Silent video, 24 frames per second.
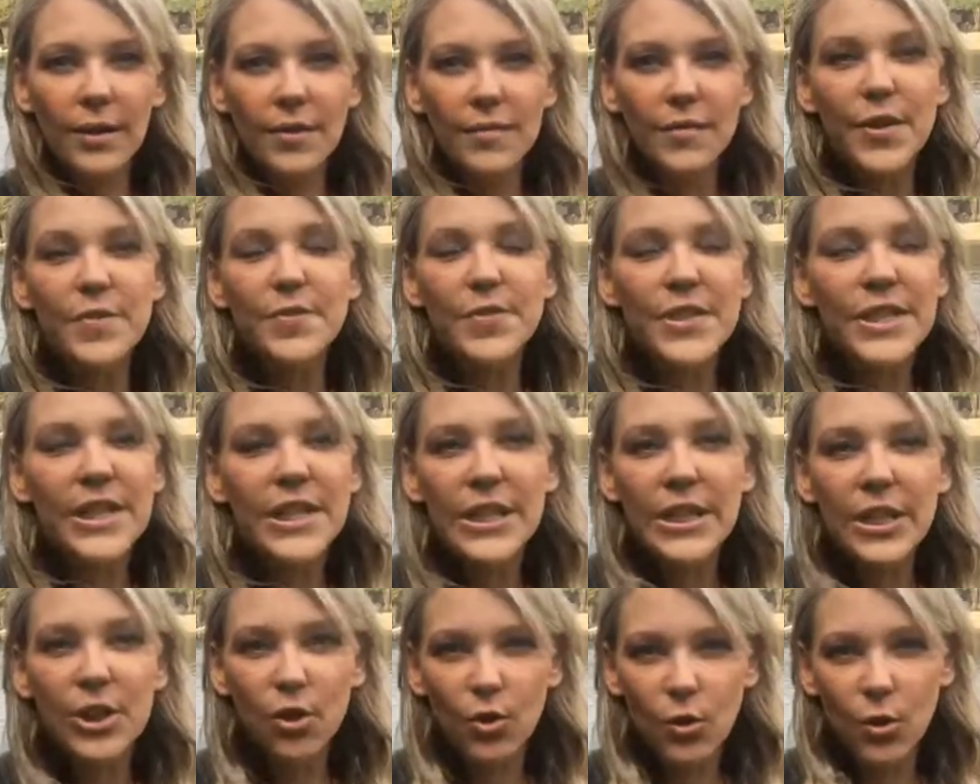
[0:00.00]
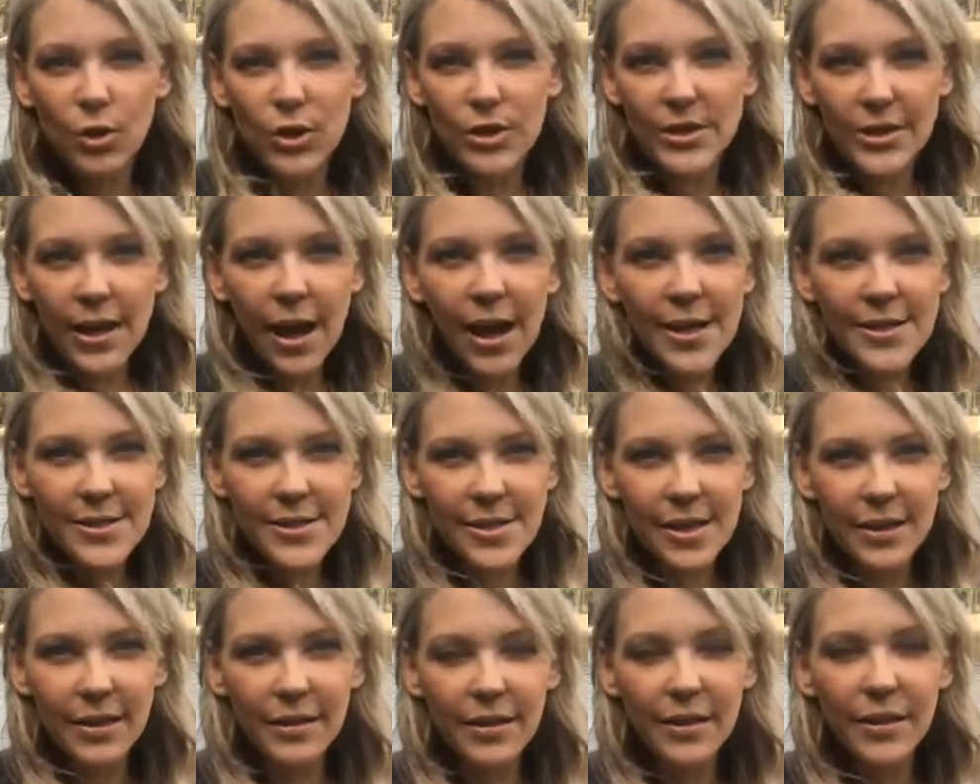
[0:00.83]
15-year-old
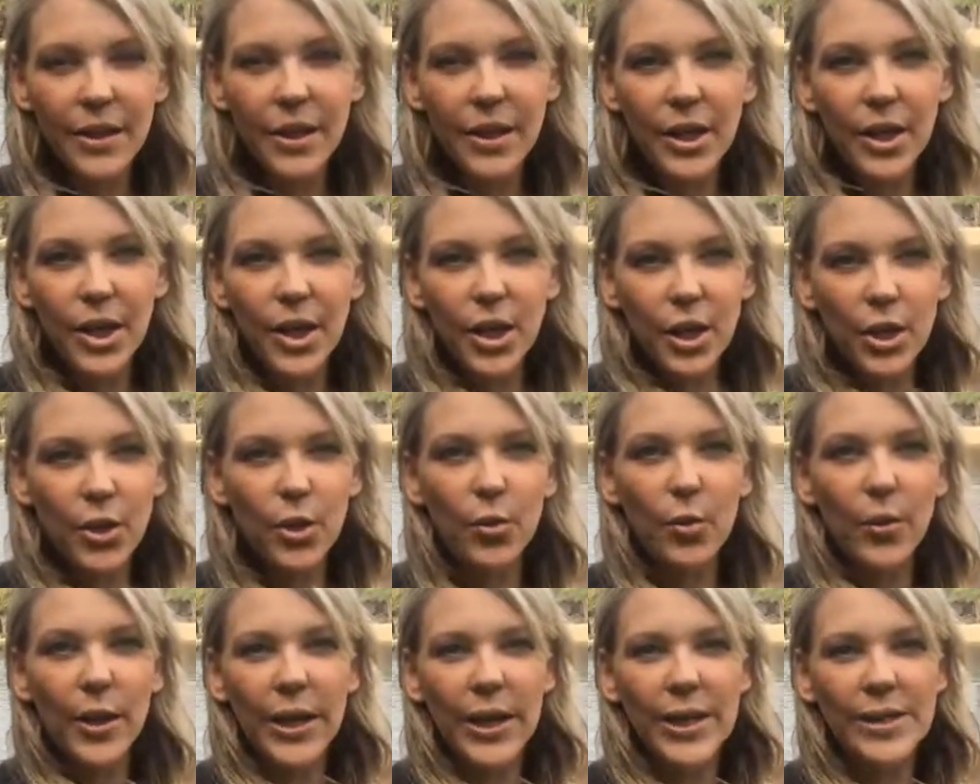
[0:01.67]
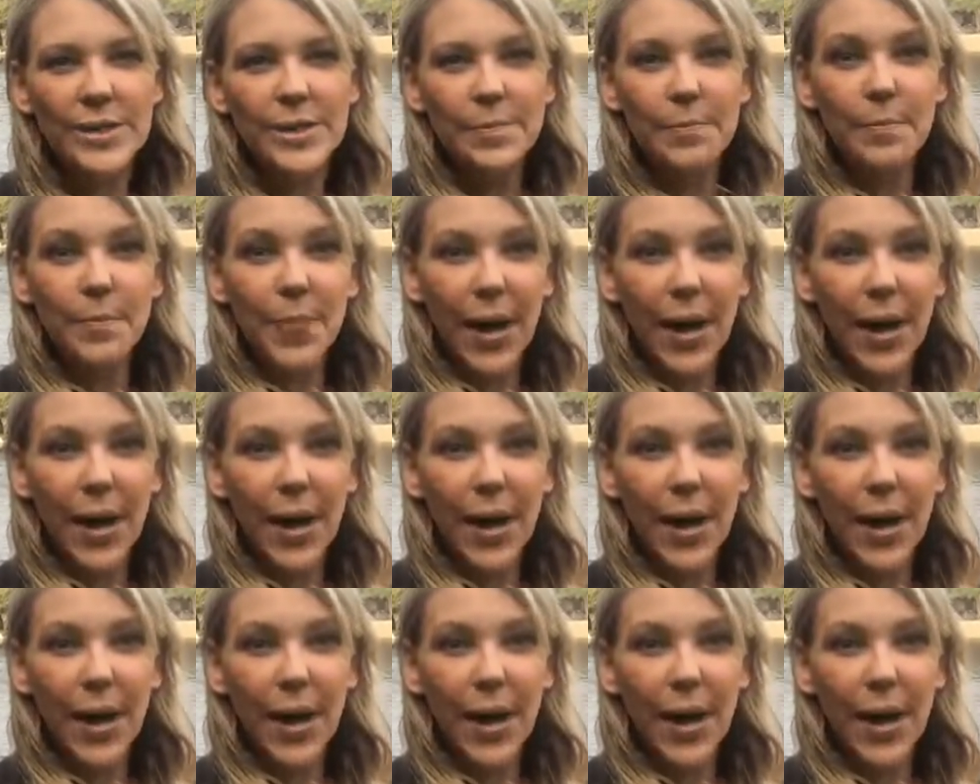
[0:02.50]
cousin who is